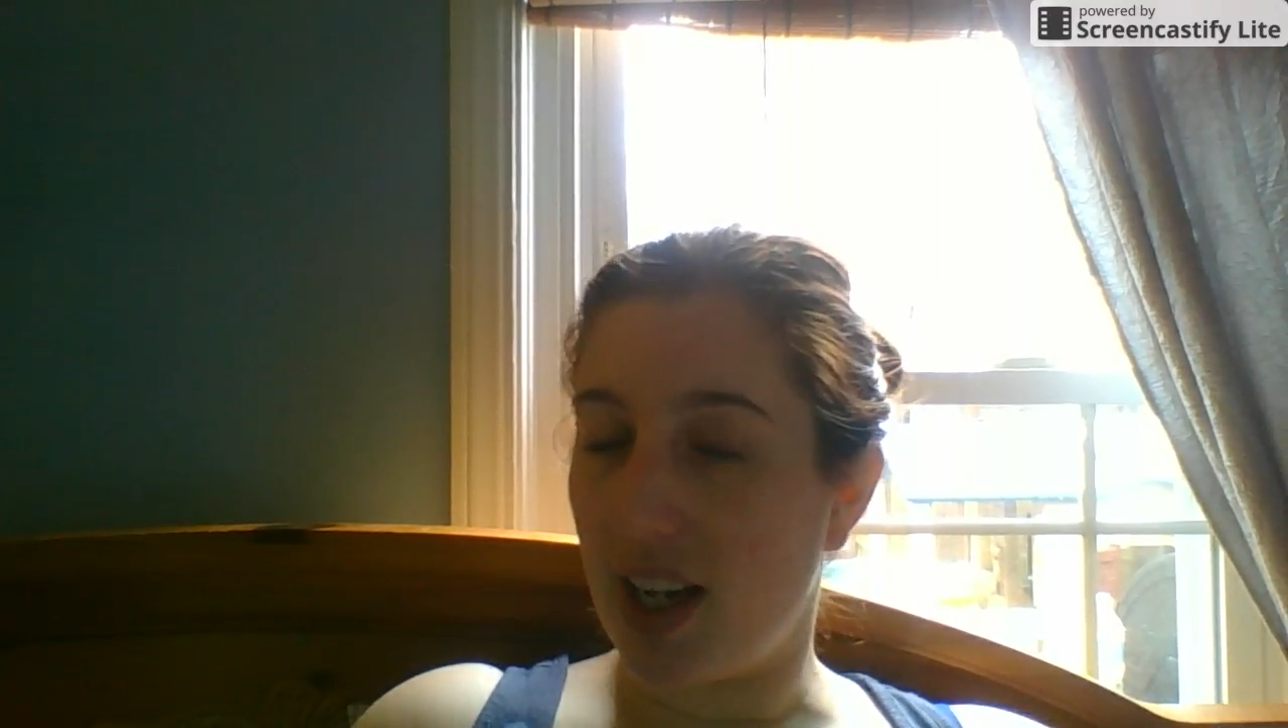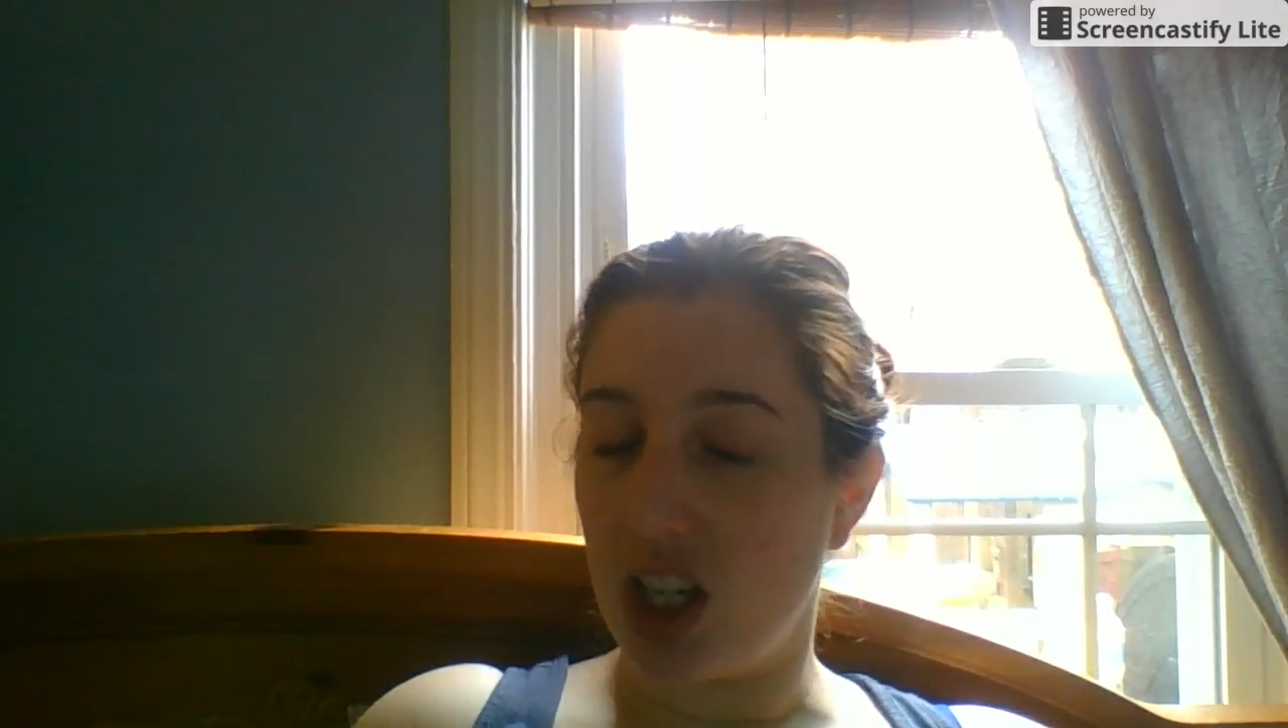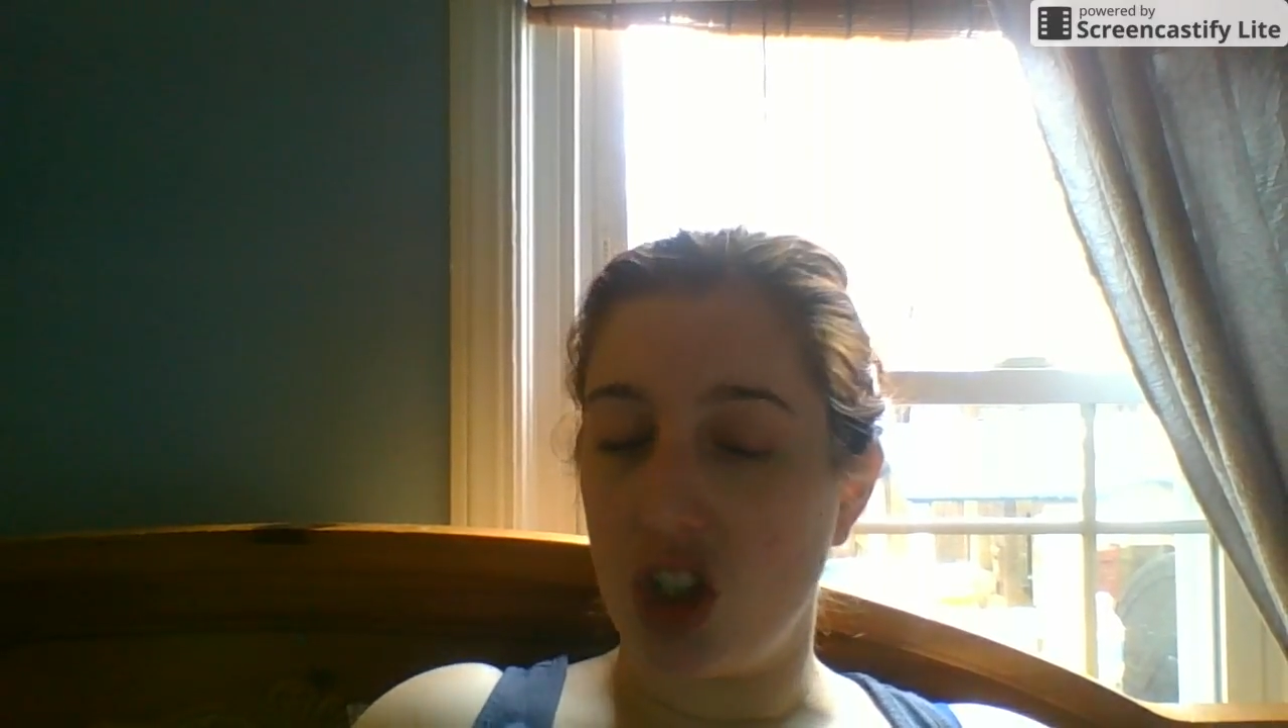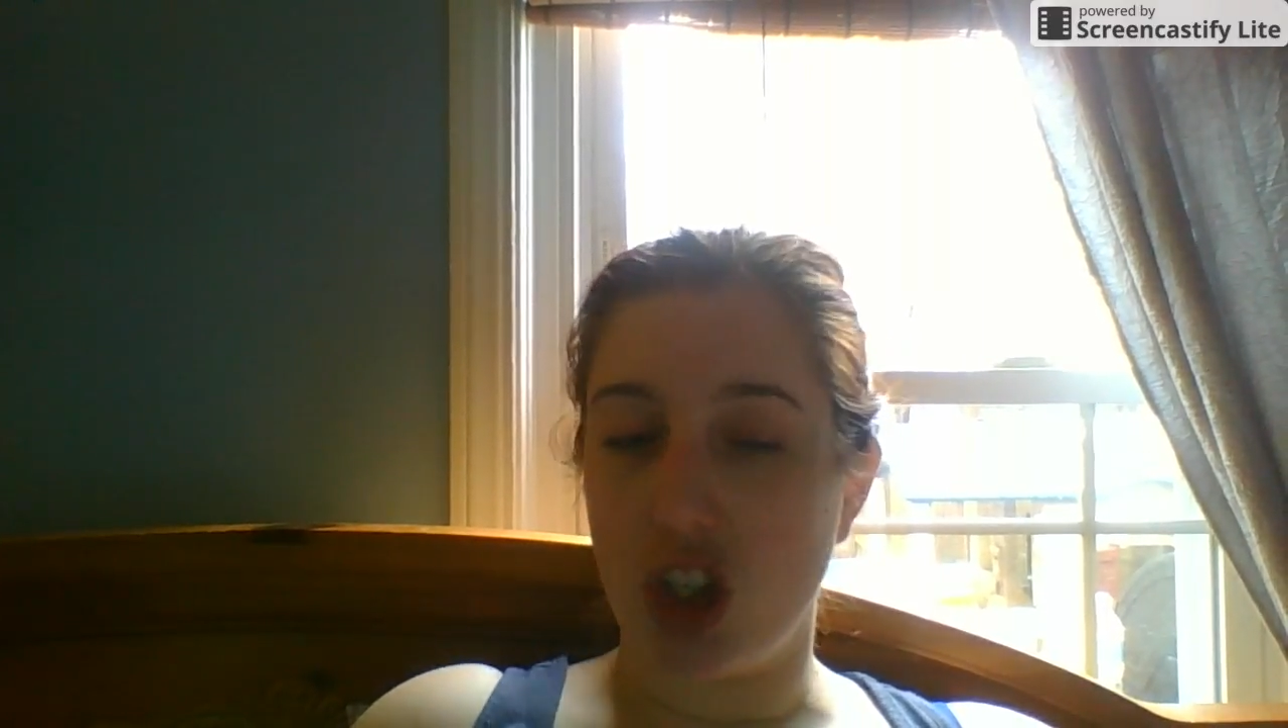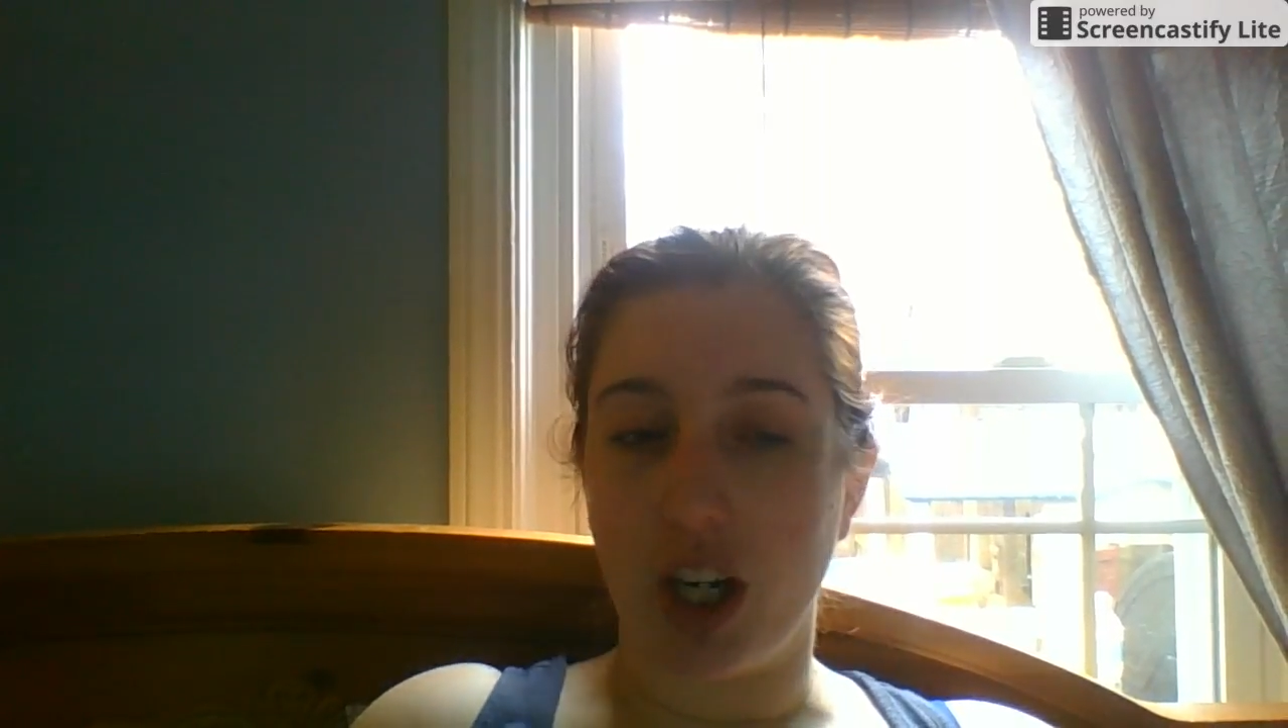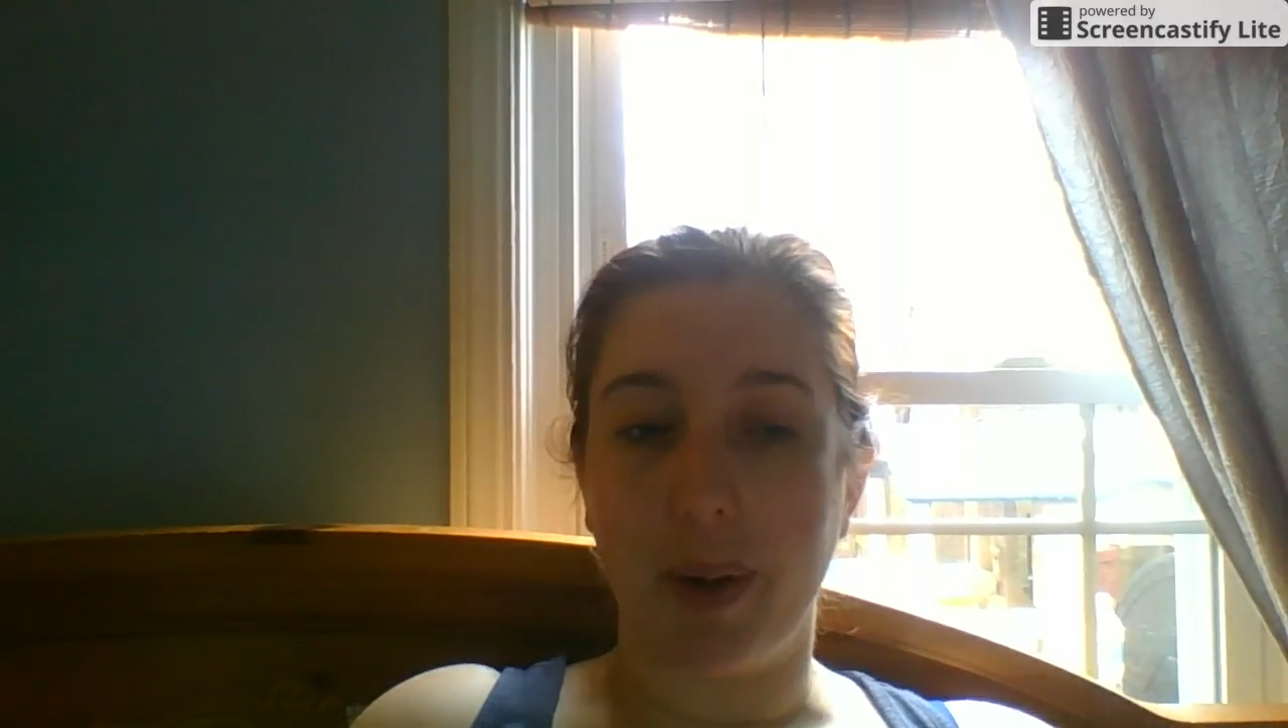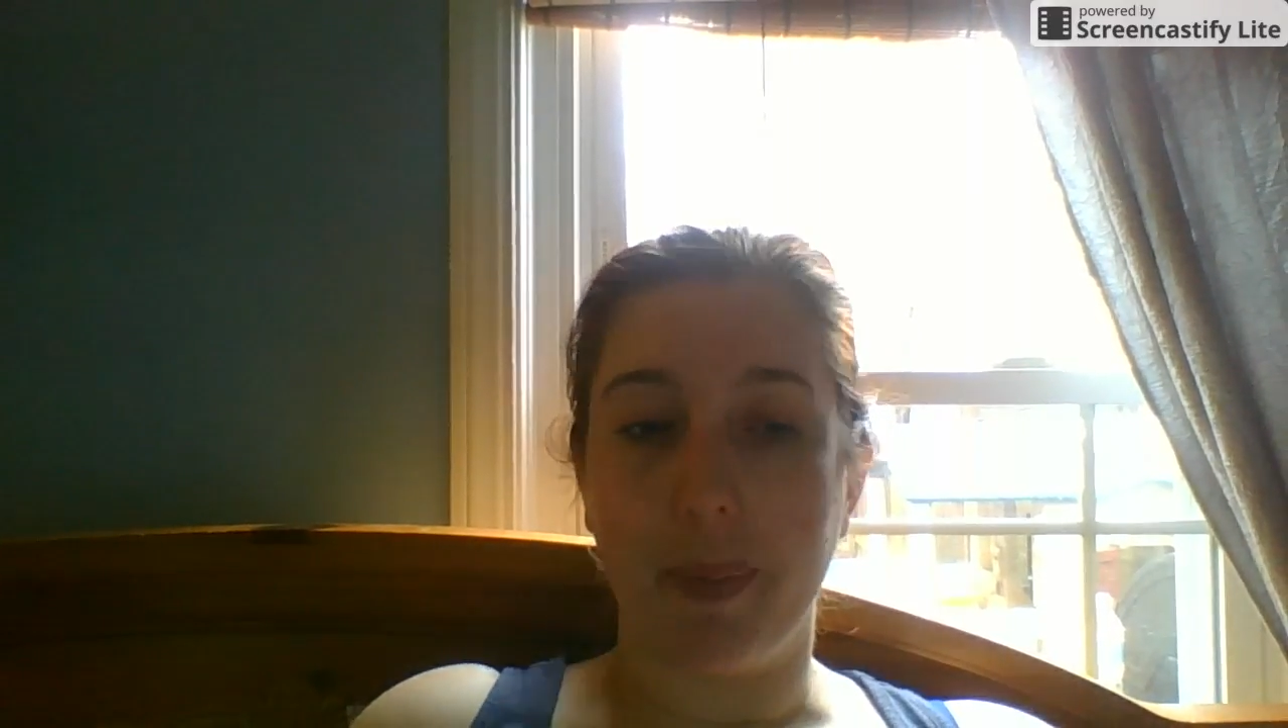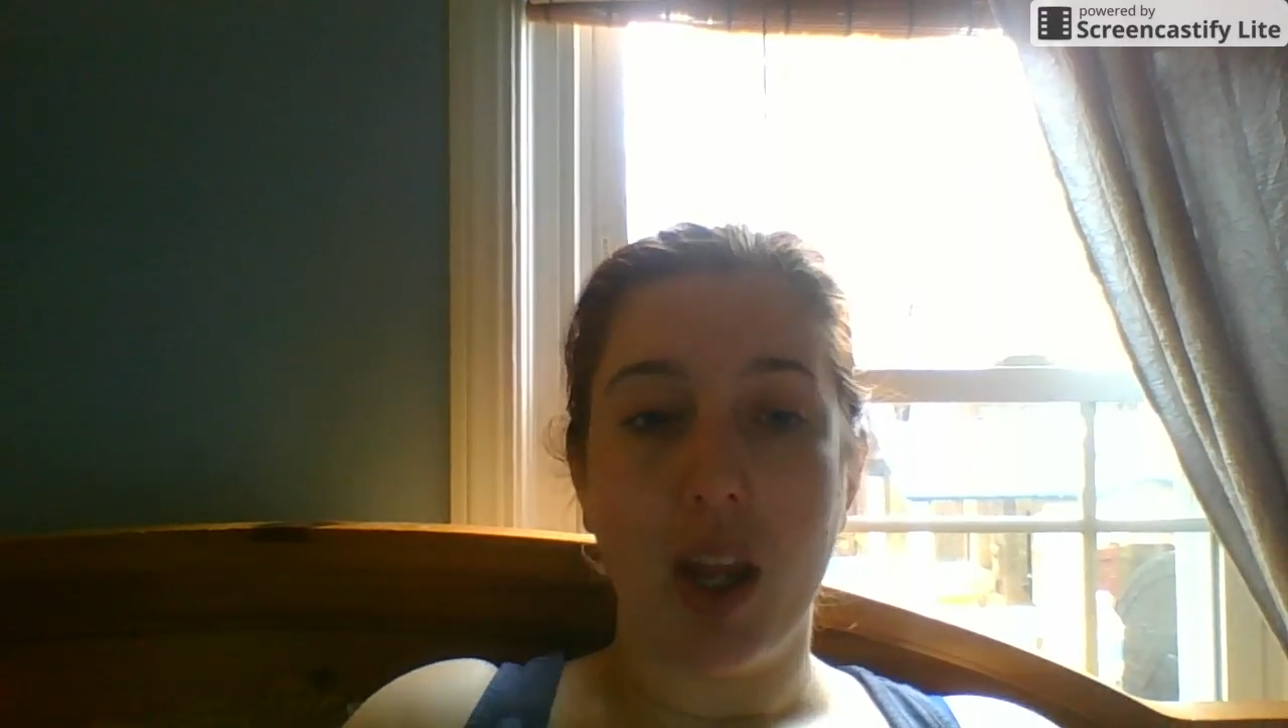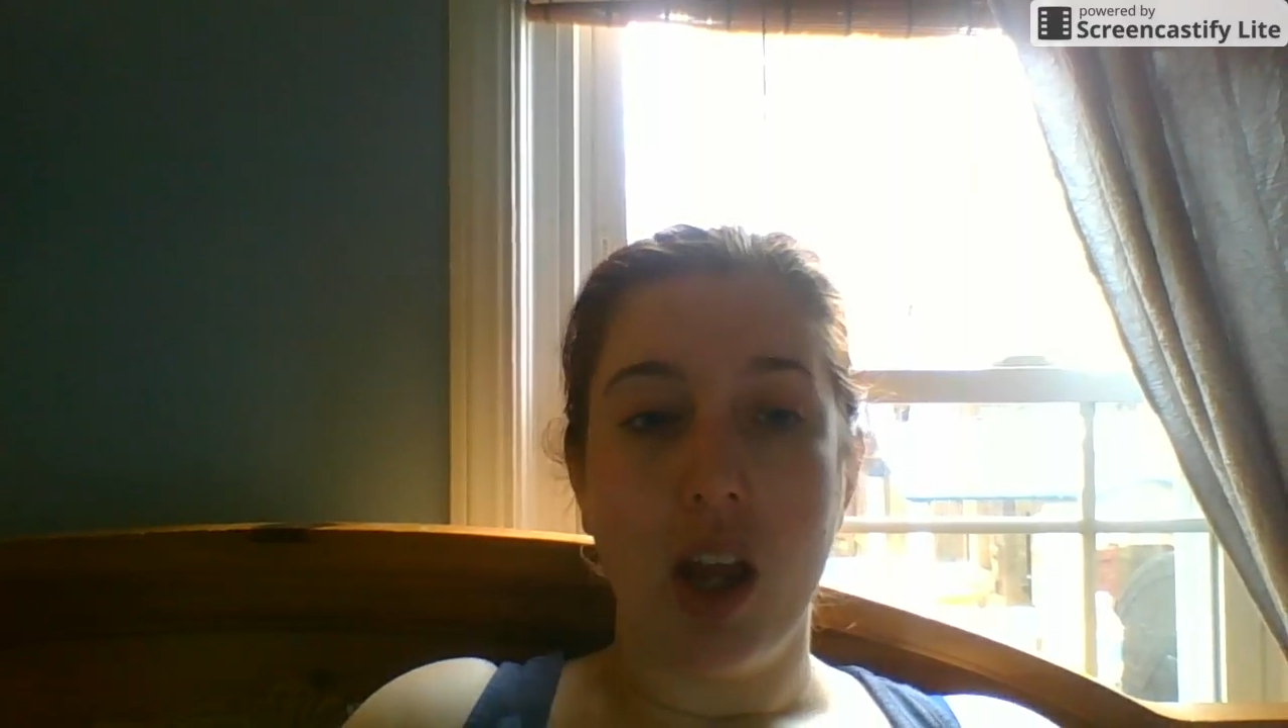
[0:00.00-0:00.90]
last year.